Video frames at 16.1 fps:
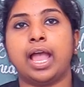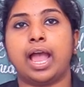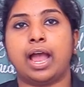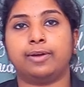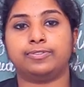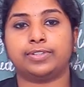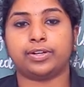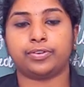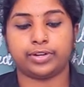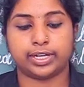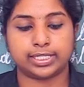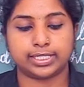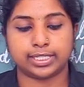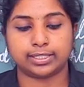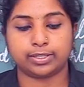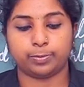After
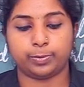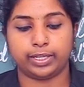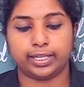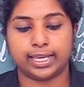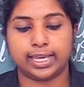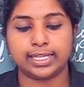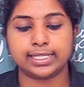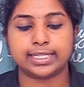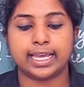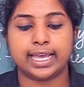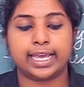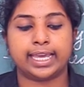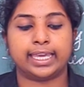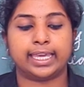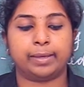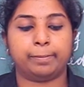reaching the village,
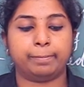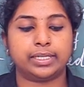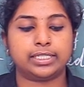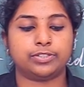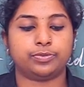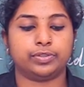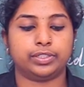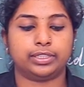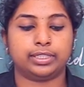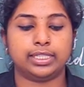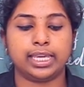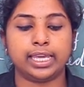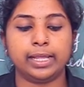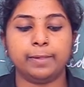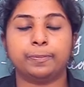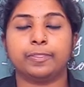he met with
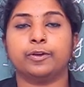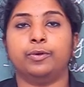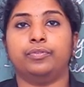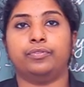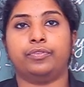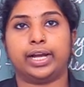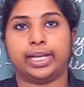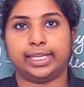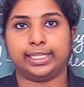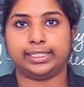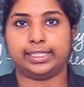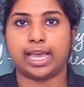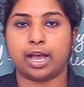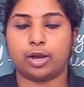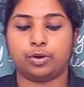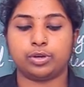the
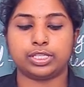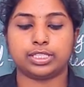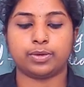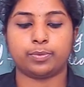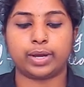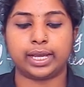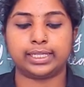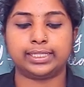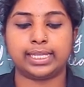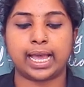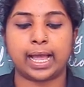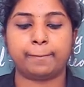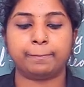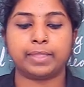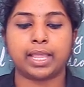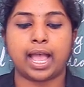Vaidya. Who is a
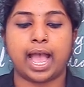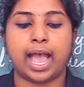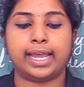Vaidya?